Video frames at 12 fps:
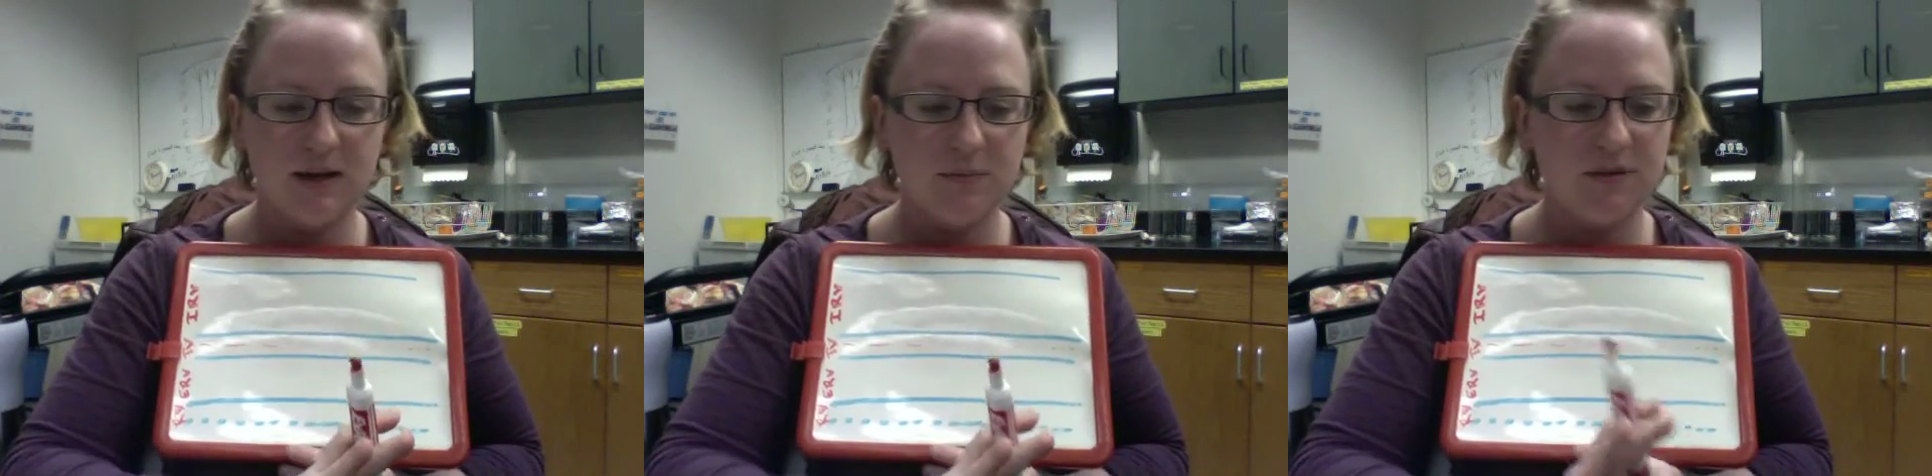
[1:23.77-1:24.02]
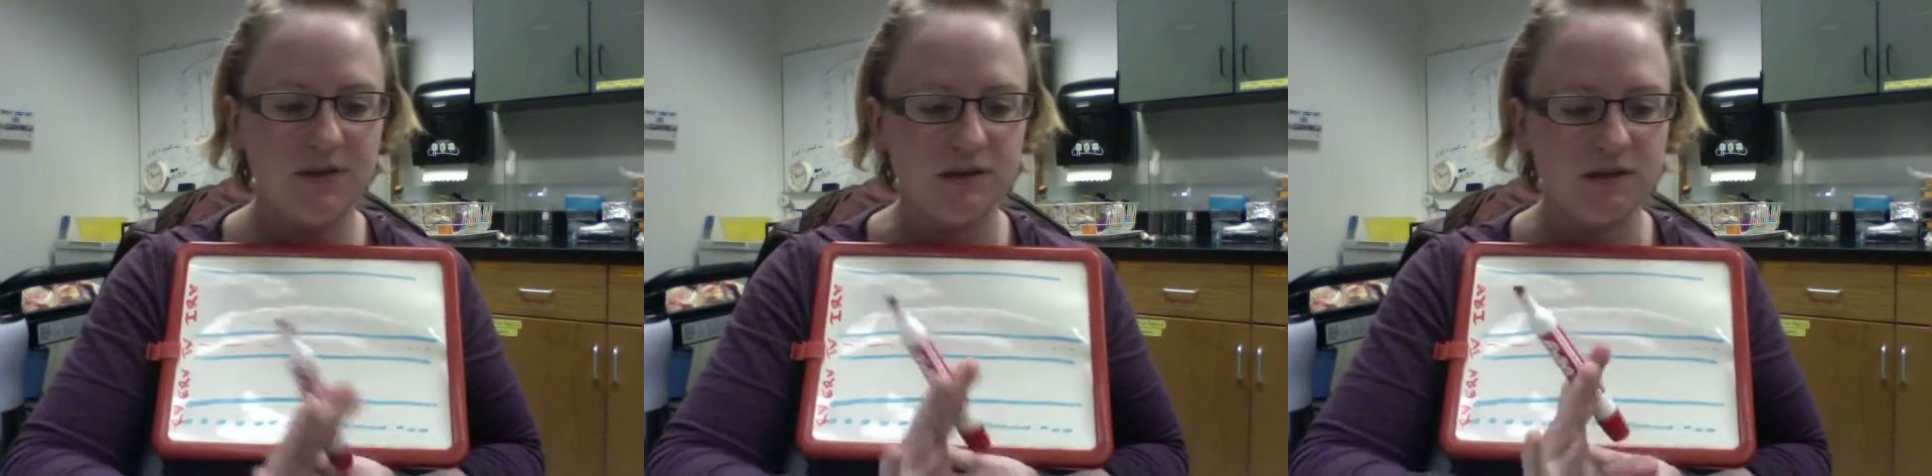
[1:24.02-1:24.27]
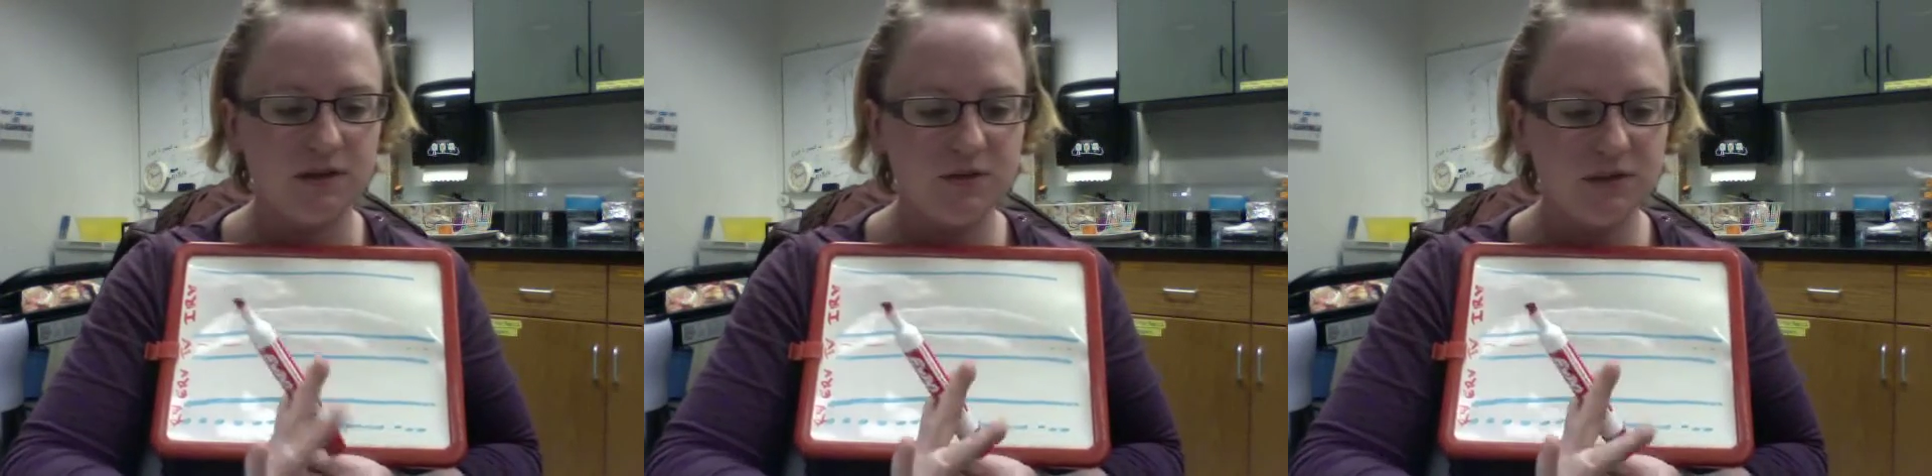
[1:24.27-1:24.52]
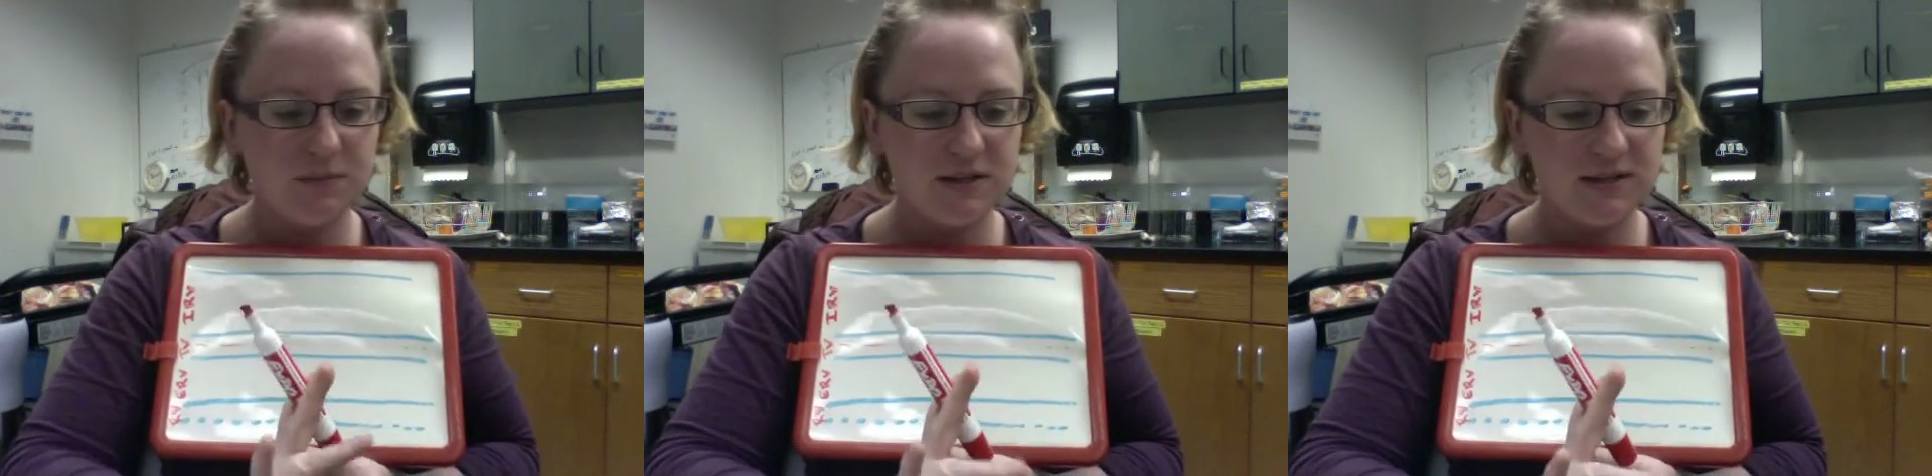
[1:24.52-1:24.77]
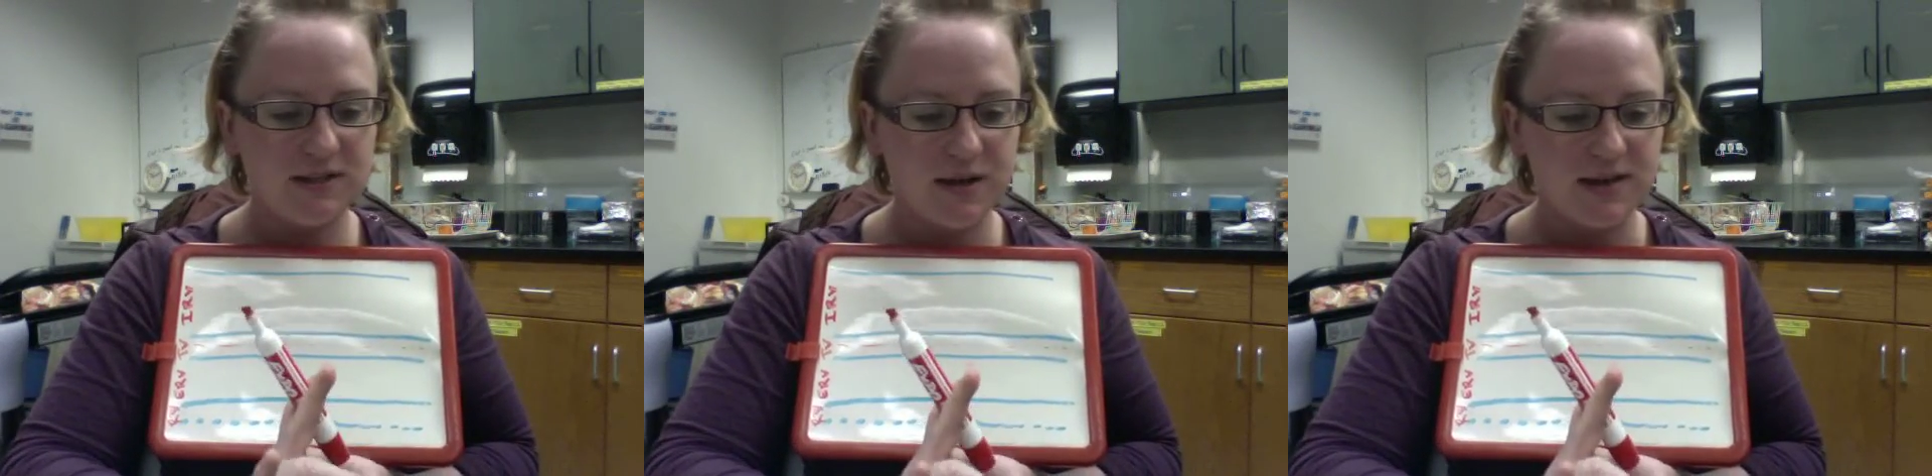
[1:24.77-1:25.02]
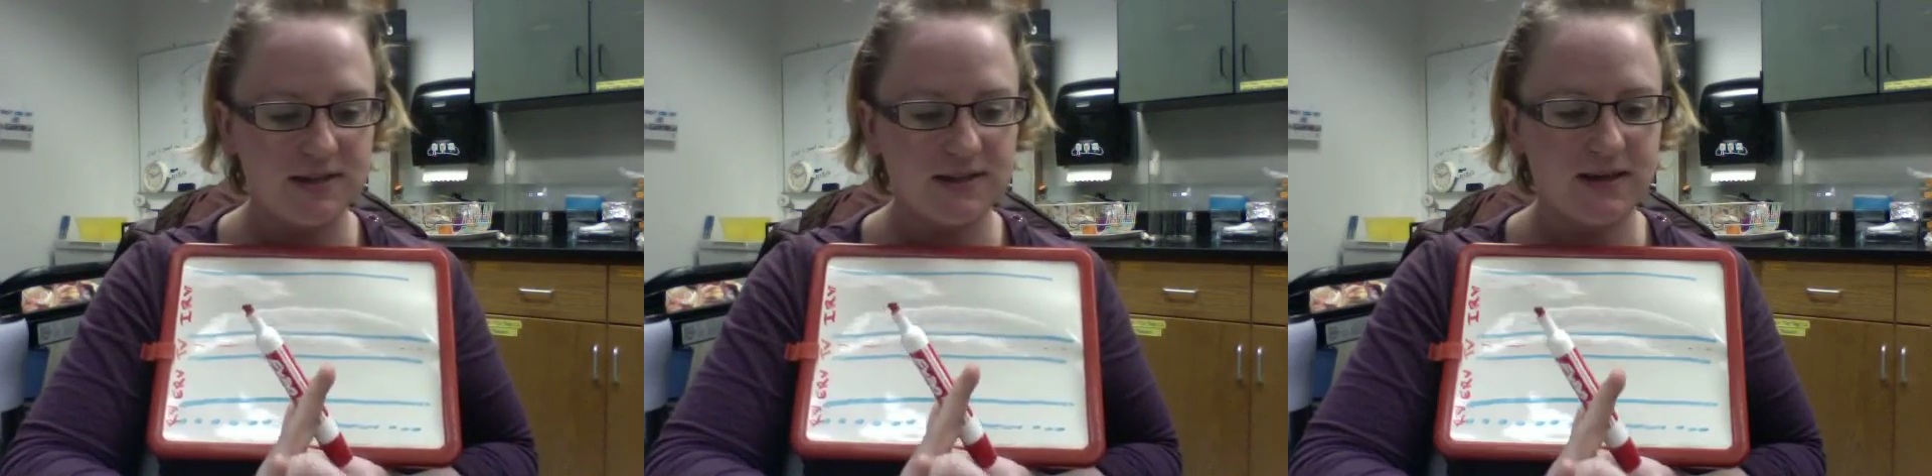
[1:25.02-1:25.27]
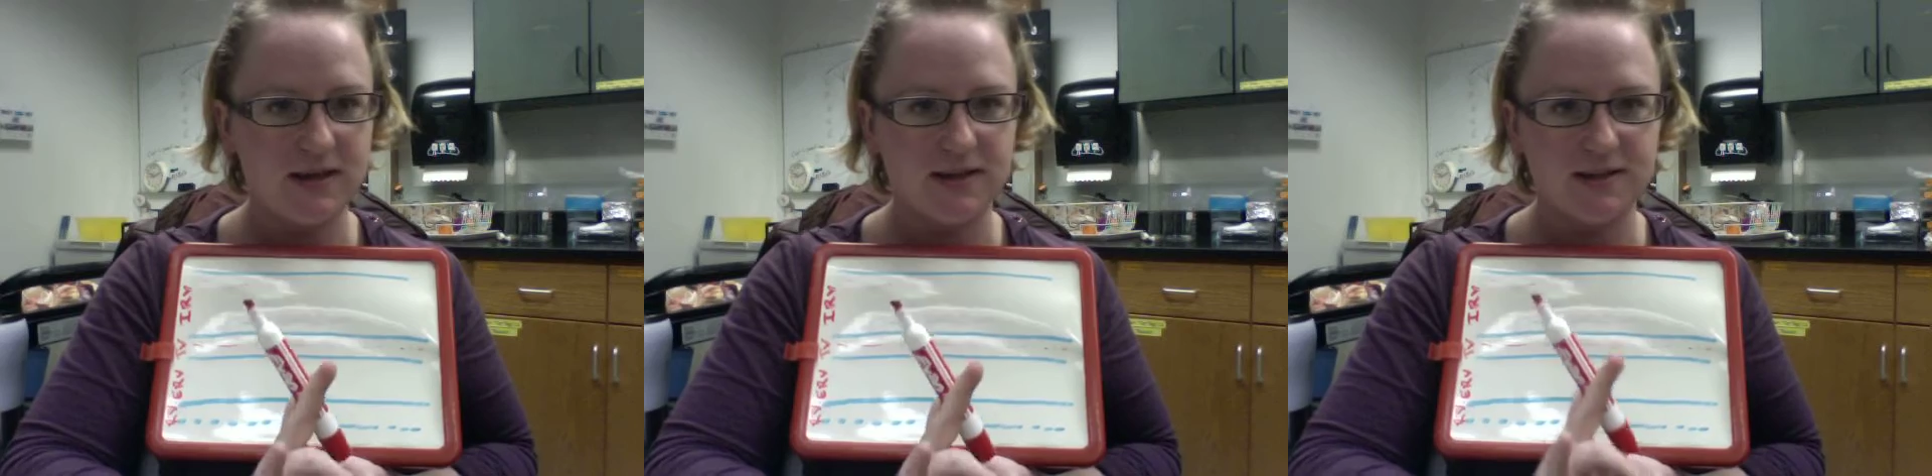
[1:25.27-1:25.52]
but there's a little bit of space in the air